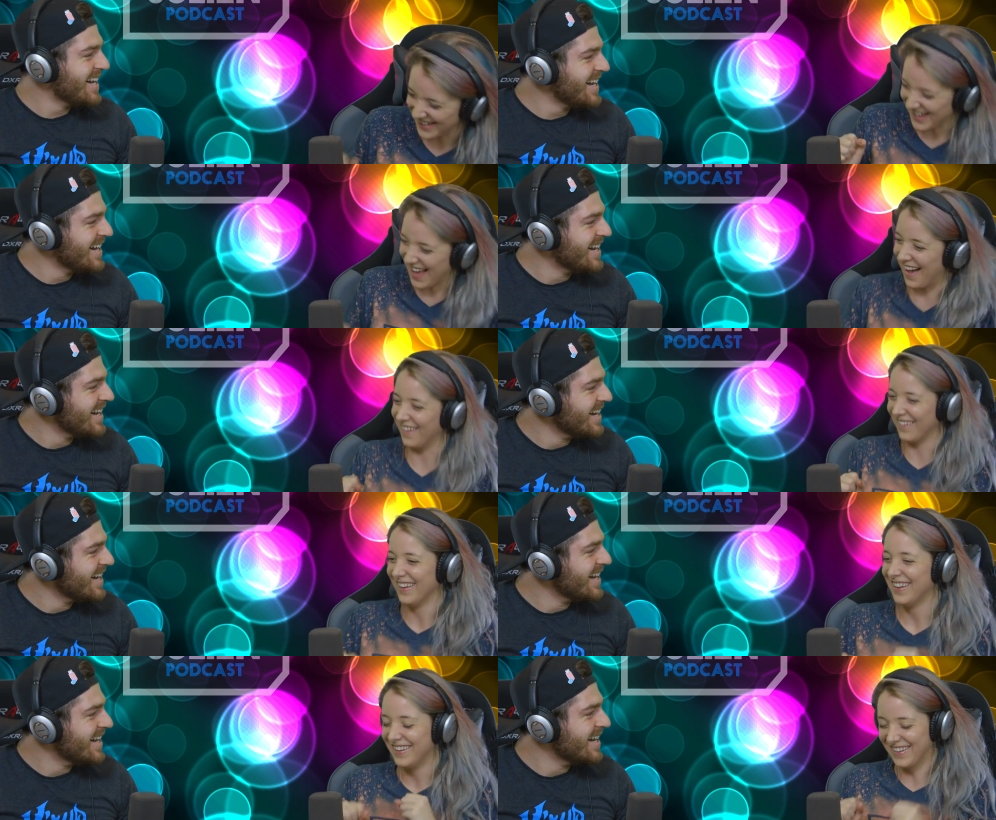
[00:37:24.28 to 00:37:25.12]
Speaker 1: No.
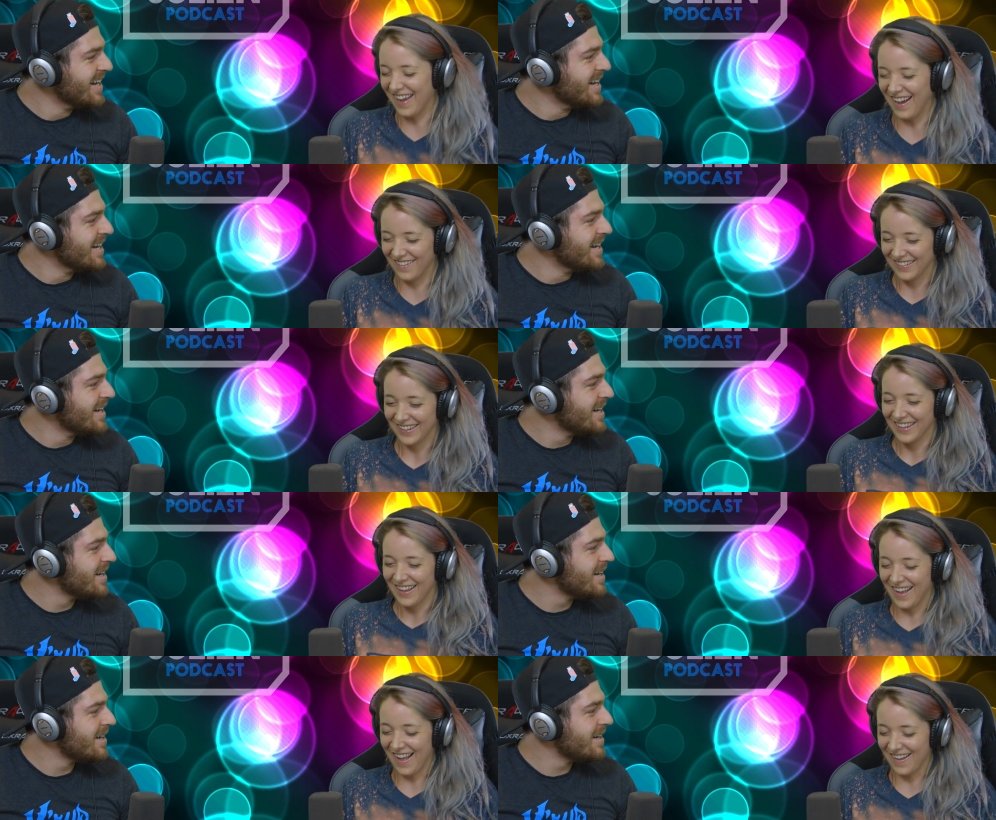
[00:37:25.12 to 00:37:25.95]

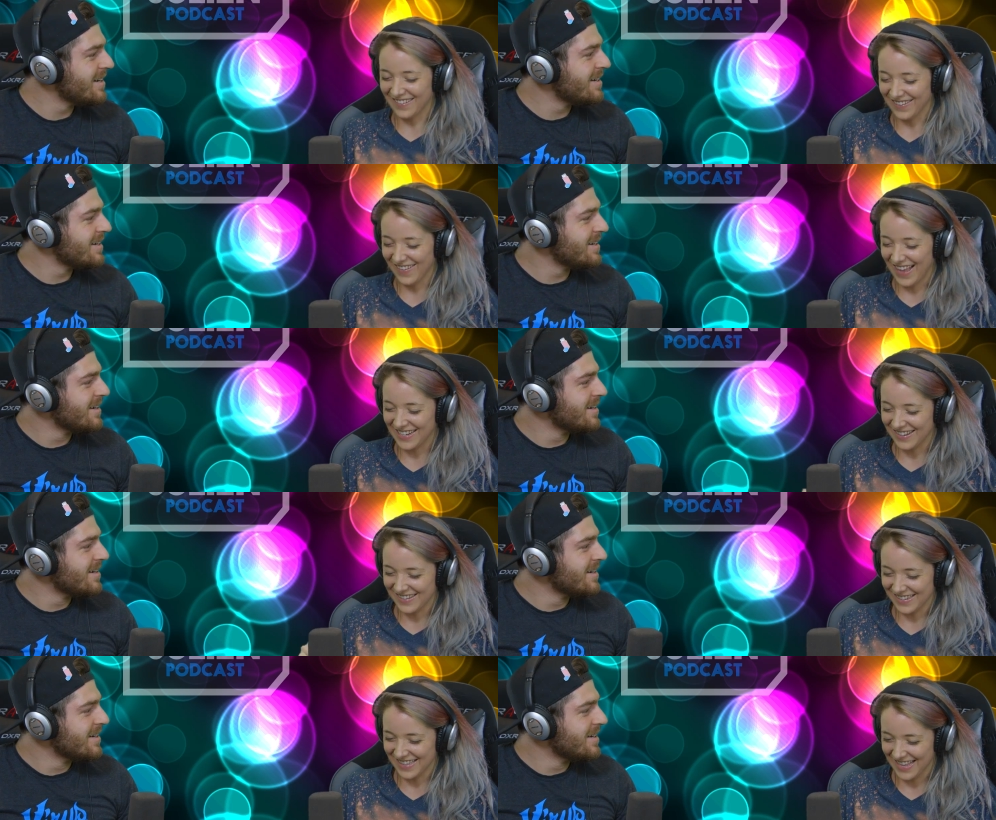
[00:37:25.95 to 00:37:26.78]
Oh, come on.
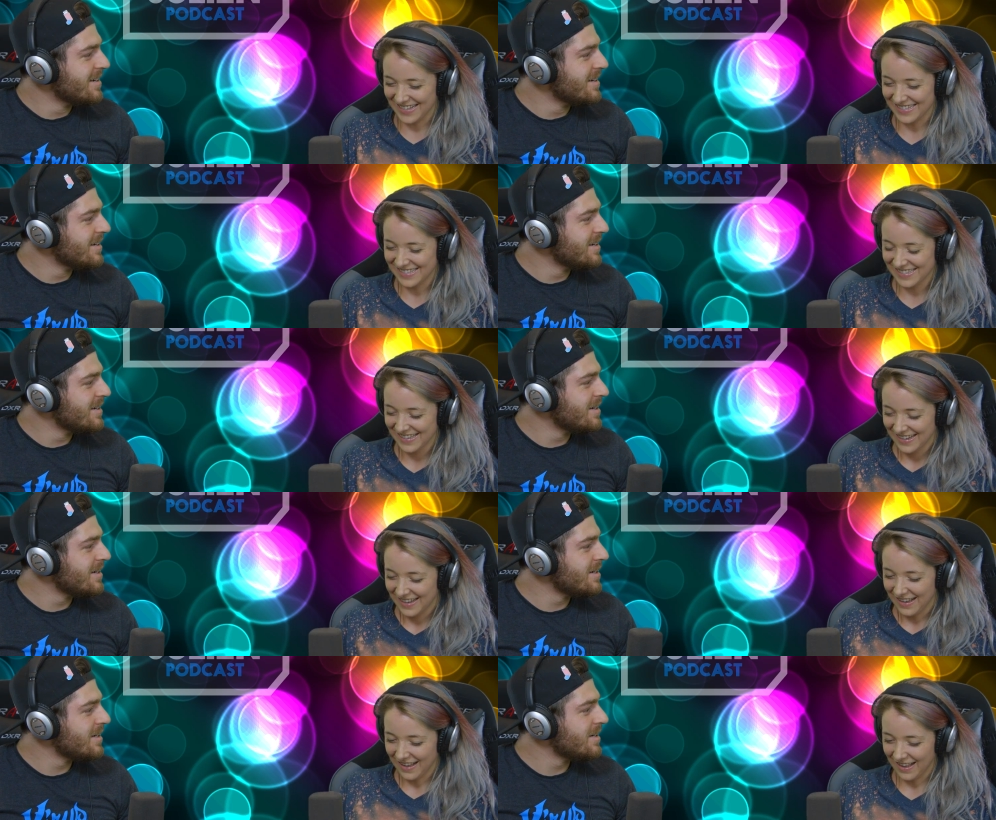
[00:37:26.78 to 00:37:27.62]
Don't do this.
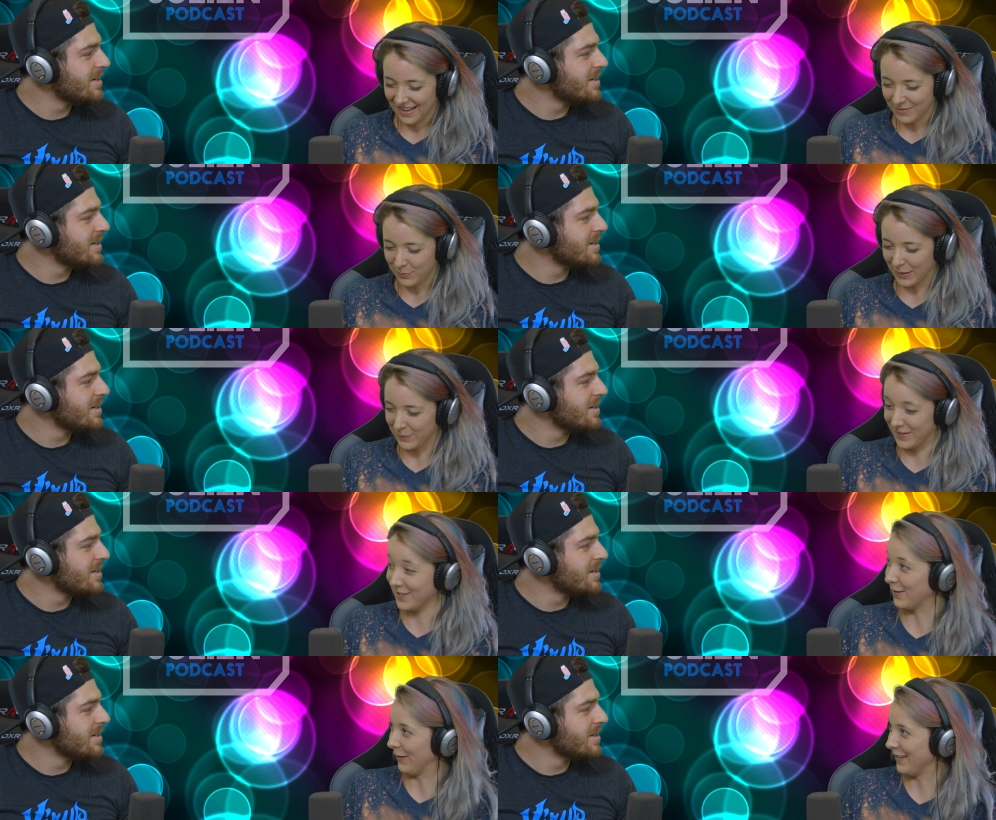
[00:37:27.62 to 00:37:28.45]
Bring me
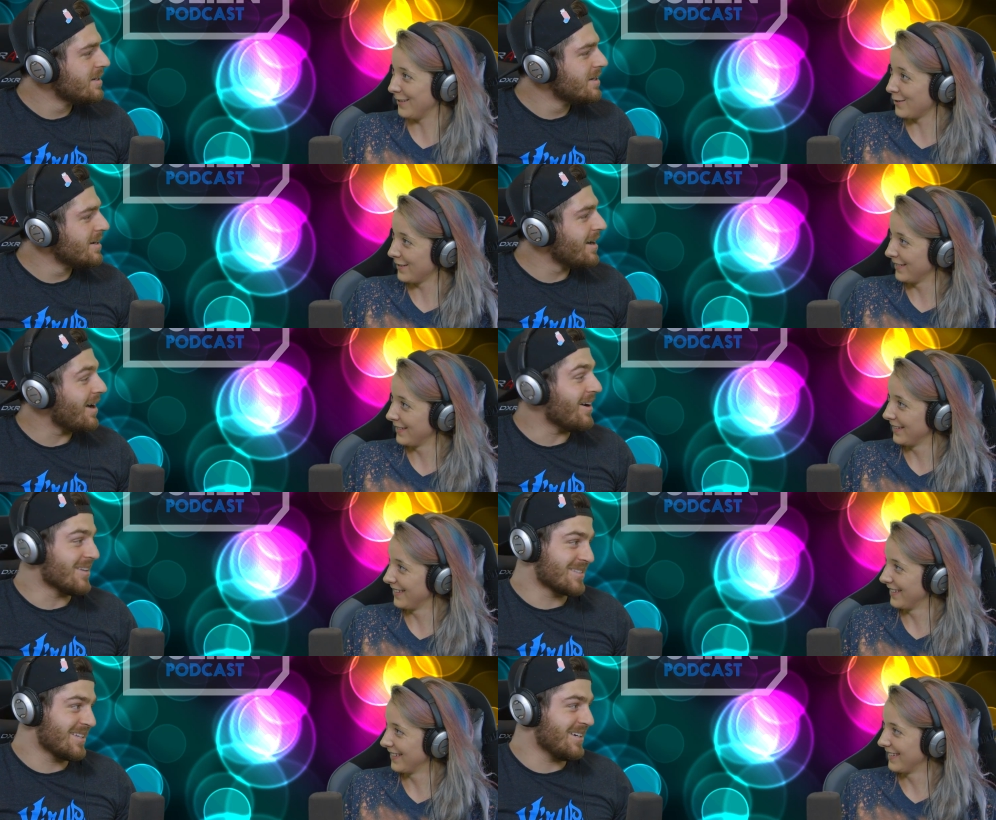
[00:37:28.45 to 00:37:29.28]
your torch.
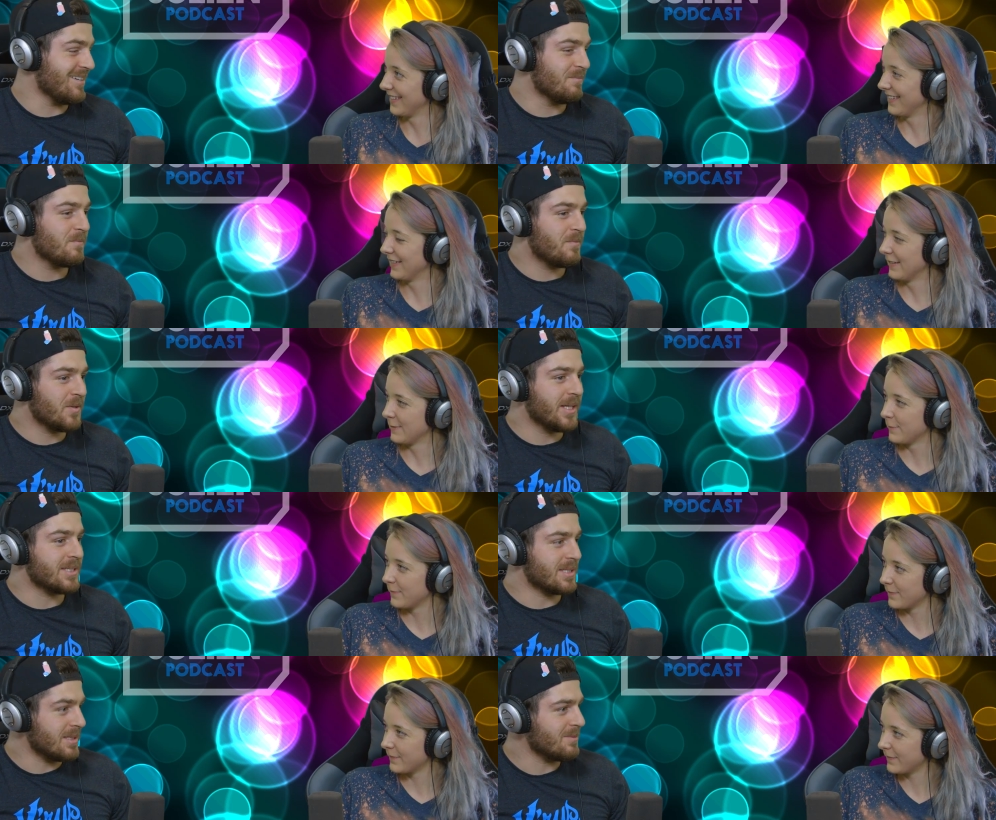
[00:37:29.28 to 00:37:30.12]
Speaker 2: Oh, that's good.
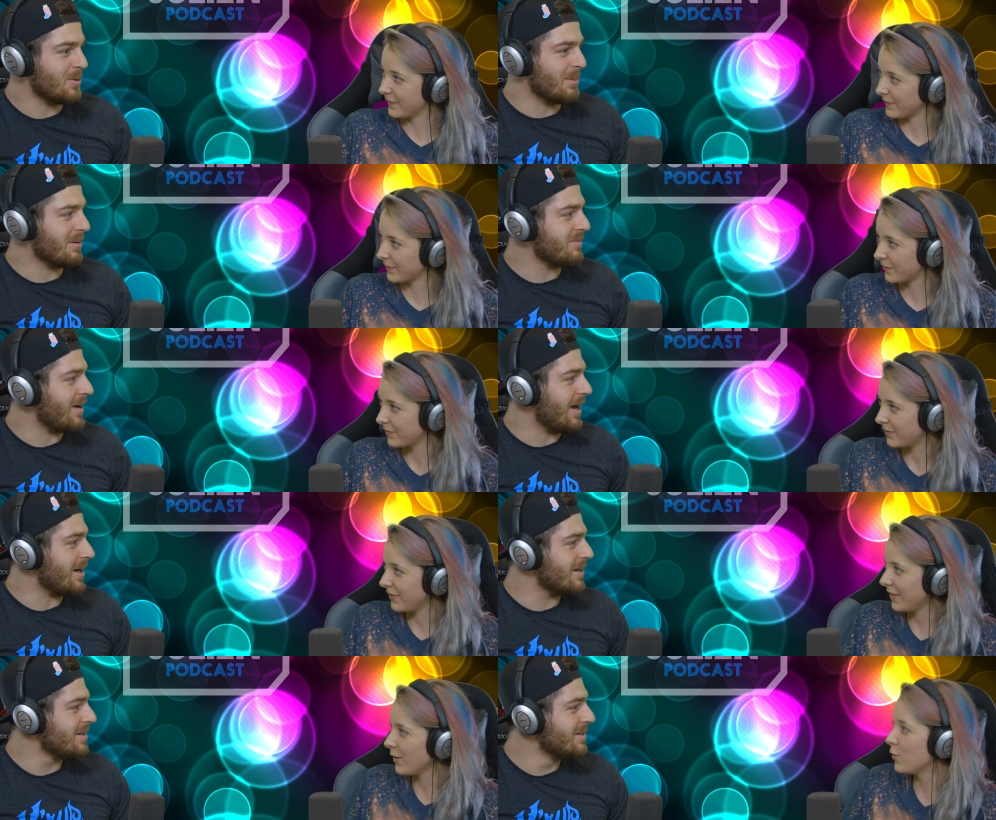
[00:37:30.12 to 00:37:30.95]
Flint in the form of
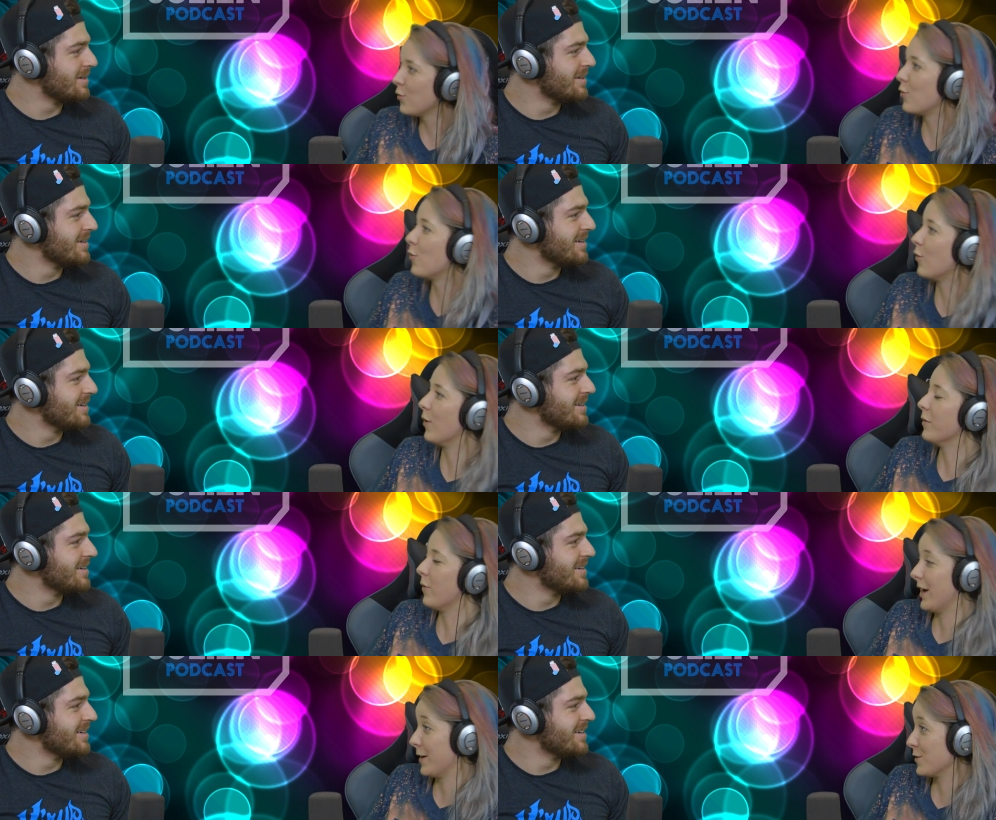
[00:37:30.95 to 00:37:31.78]
fire.
Speaker 1: Ooh,
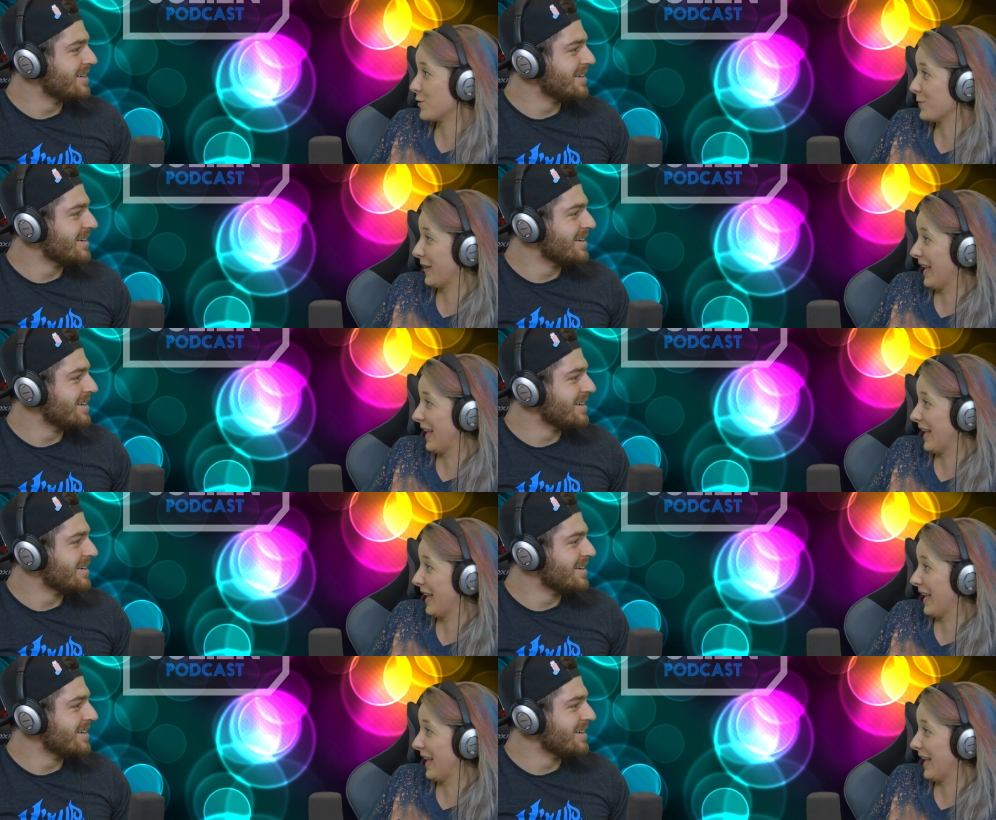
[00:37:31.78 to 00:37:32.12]
want to know what you're